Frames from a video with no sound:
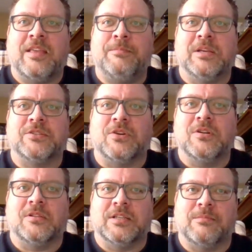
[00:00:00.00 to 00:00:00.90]
"That big
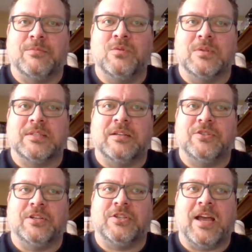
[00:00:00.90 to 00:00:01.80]
circle is the moon," said
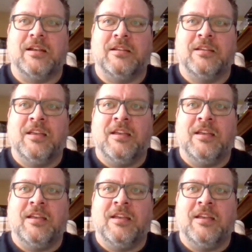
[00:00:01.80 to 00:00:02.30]
Chit Chat,